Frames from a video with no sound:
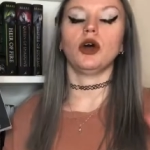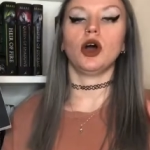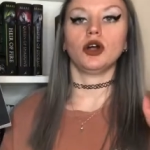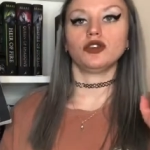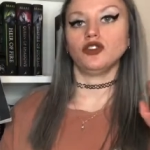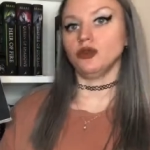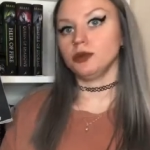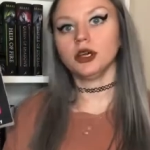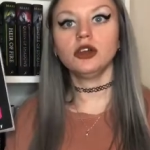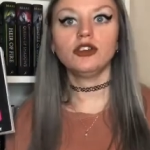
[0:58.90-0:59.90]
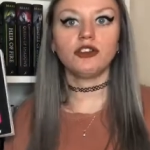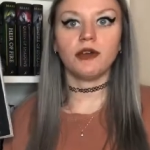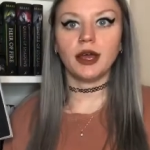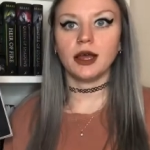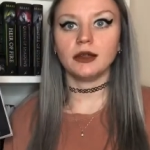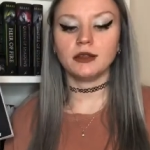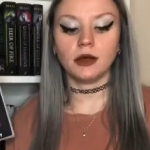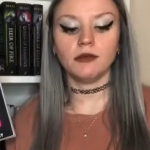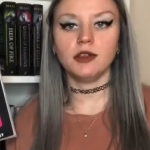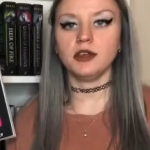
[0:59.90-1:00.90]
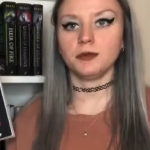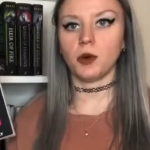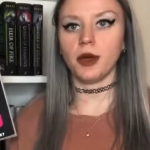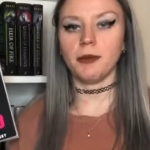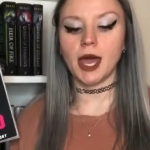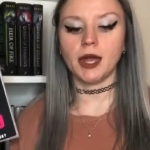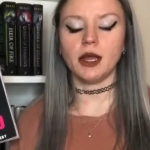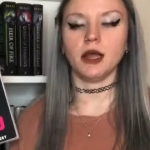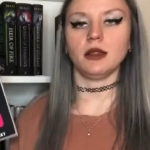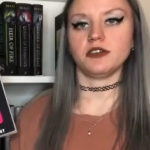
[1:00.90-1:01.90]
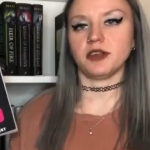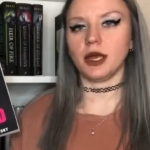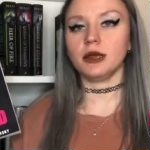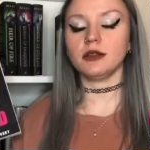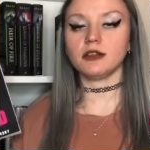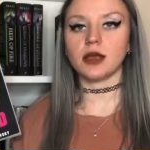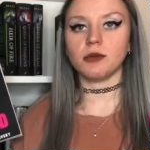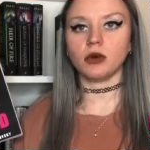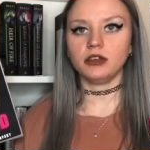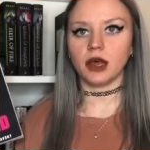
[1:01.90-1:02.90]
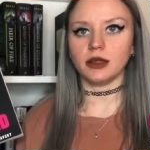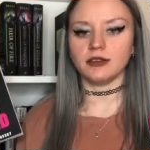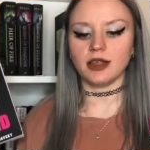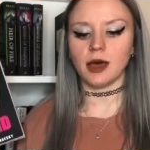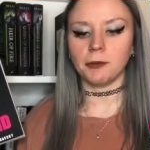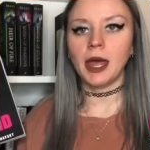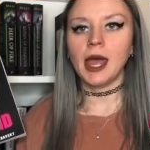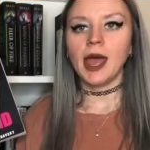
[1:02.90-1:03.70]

are super huge fans of this boy band and they're staying in the same hotel as them